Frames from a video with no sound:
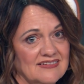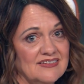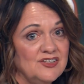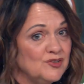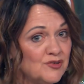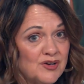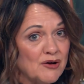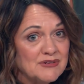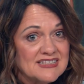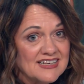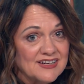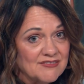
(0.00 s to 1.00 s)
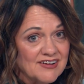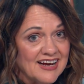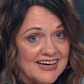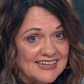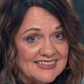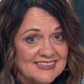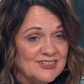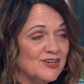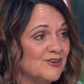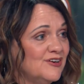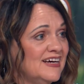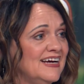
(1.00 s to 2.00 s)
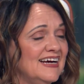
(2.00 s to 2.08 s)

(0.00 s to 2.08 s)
You don't always get it right. You know,